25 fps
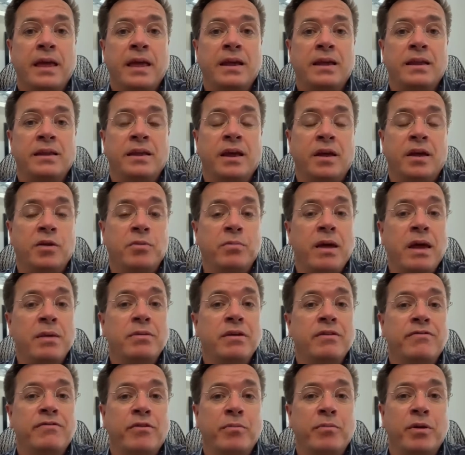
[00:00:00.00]
Now, you may be
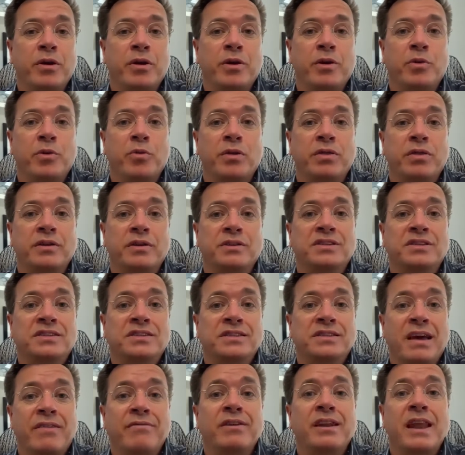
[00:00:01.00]
familiar with the
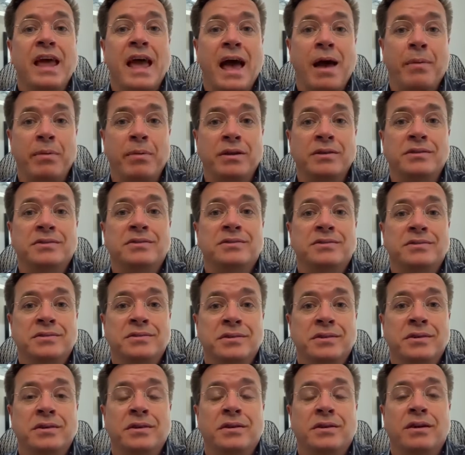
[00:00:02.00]
7 Habits
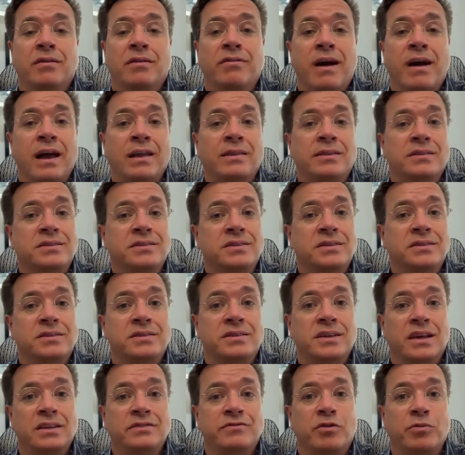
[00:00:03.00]
of Highly
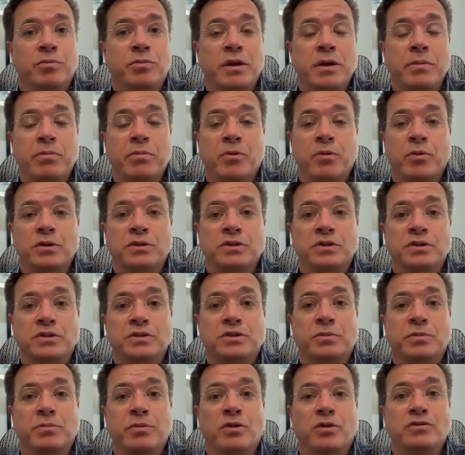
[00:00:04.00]
Successful People, which is
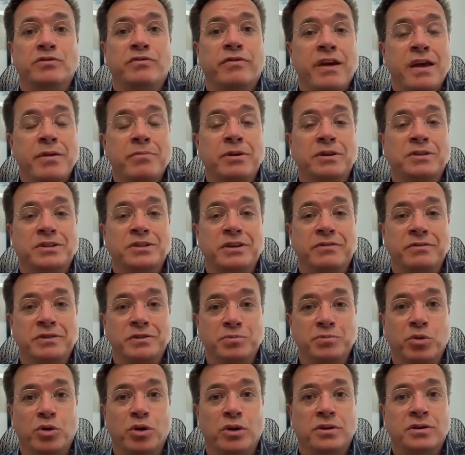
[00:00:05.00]
the most famous of his
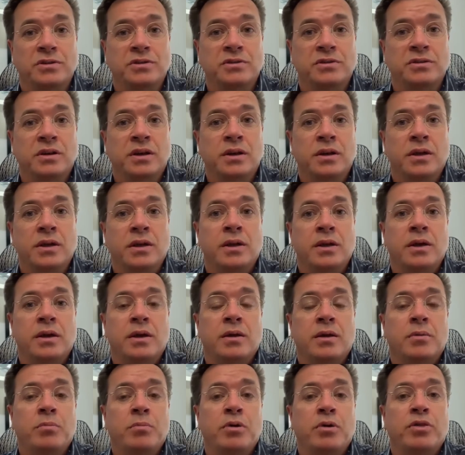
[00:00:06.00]
books.
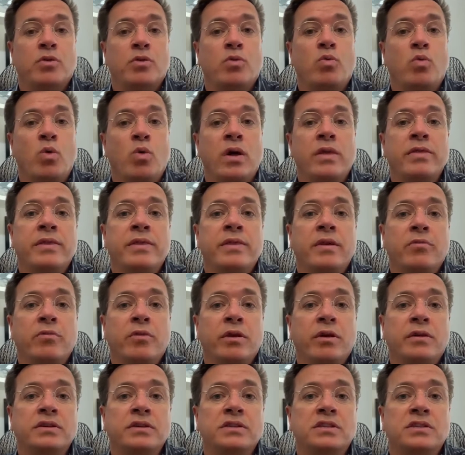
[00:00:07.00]
But the one that
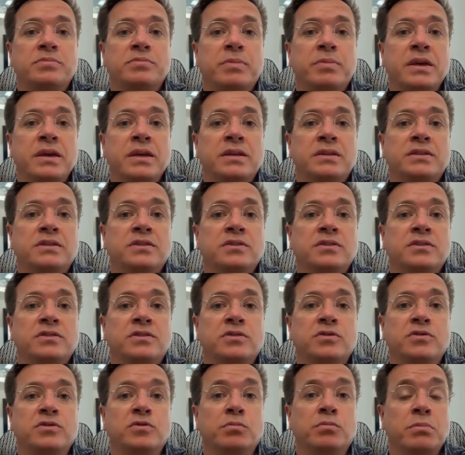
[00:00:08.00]
really speaks
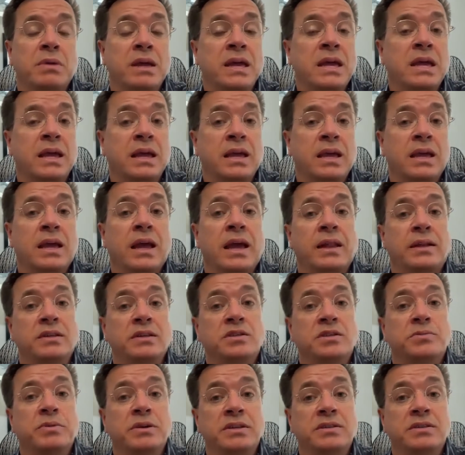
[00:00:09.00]
to me and
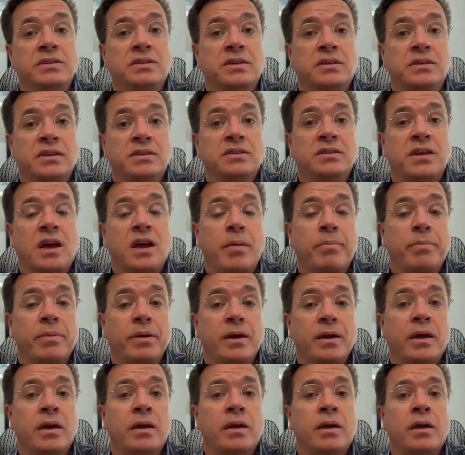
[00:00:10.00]
speaks to this
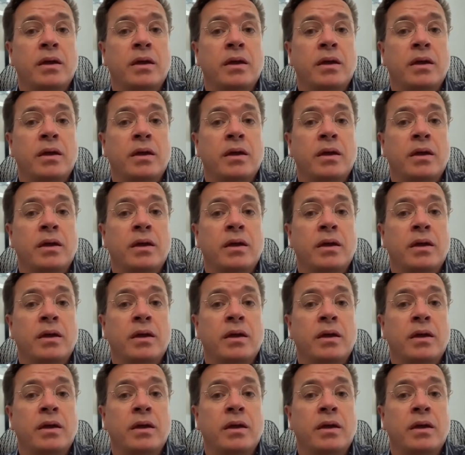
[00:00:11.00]
topic